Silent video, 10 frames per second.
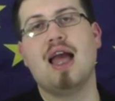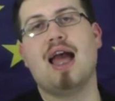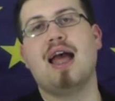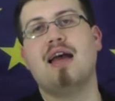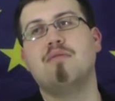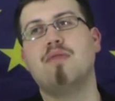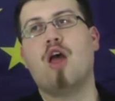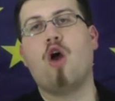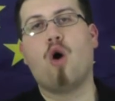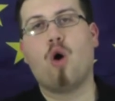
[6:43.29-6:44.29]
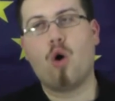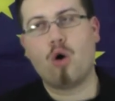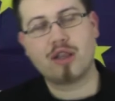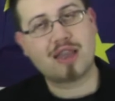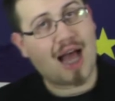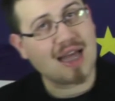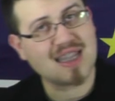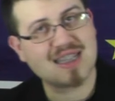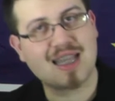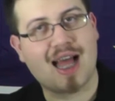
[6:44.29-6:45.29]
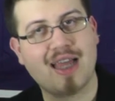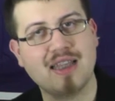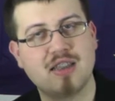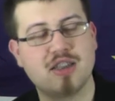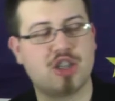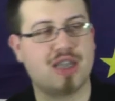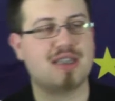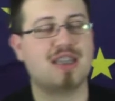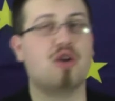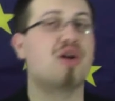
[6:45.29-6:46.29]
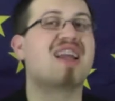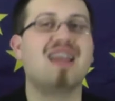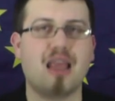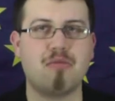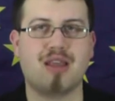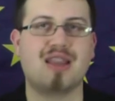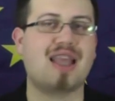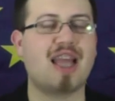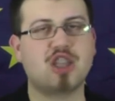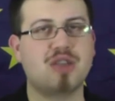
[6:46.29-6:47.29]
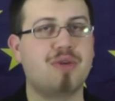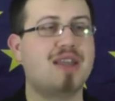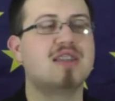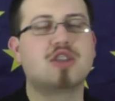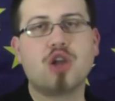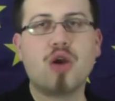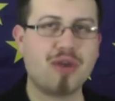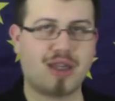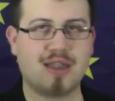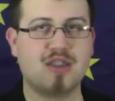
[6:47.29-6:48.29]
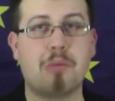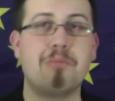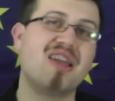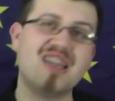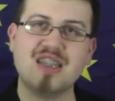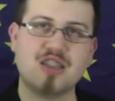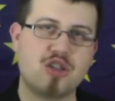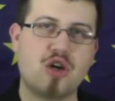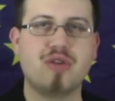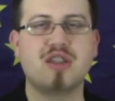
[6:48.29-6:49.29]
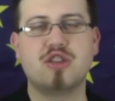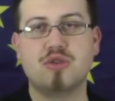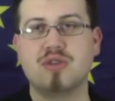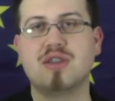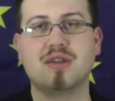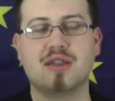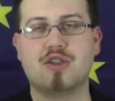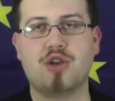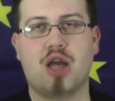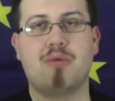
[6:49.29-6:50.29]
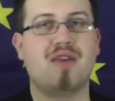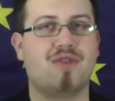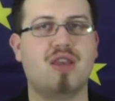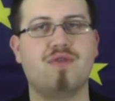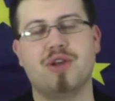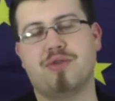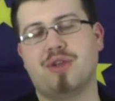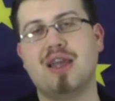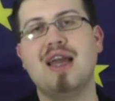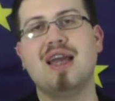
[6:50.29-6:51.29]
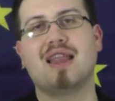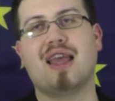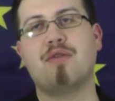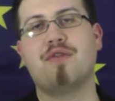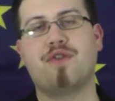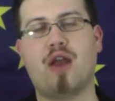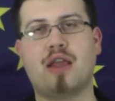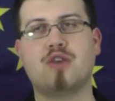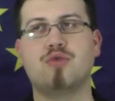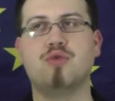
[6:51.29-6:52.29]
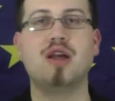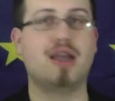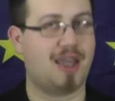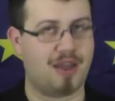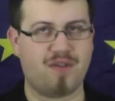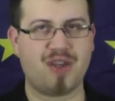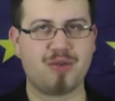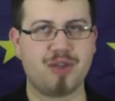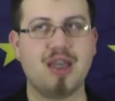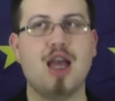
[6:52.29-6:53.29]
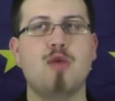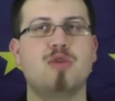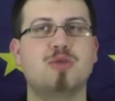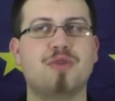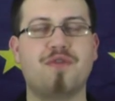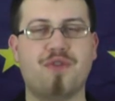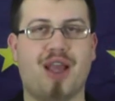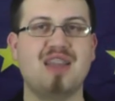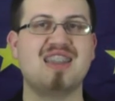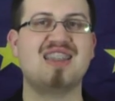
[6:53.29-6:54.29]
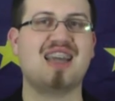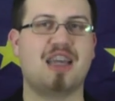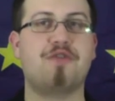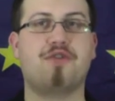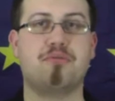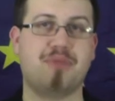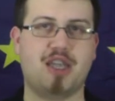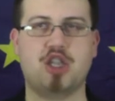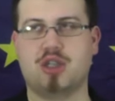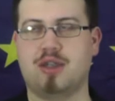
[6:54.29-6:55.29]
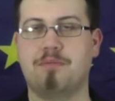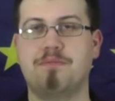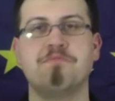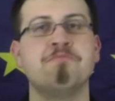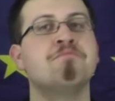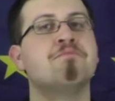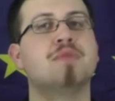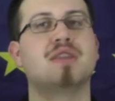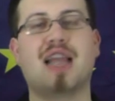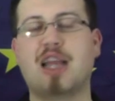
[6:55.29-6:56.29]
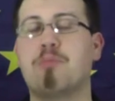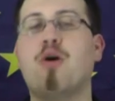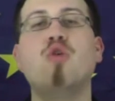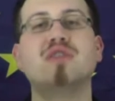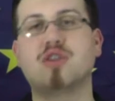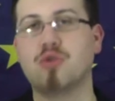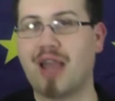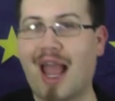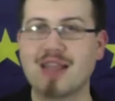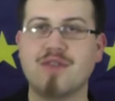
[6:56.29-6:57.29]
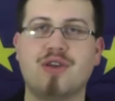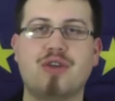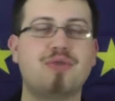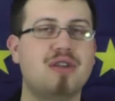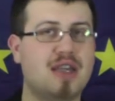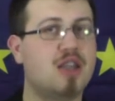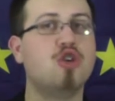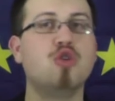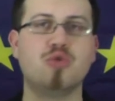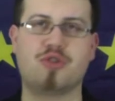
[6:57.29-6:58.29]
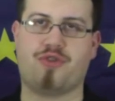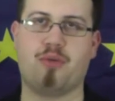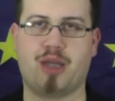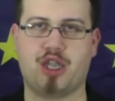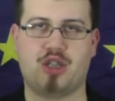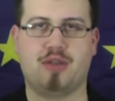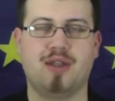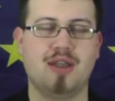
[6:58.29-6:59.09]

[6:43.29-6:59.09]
On the other side, suggesting or claiming that actually when historians, or many historians, use the term heavy infantry, they are referring to infantry which would fight in tight formation, like opposing to light infantry in loose formation.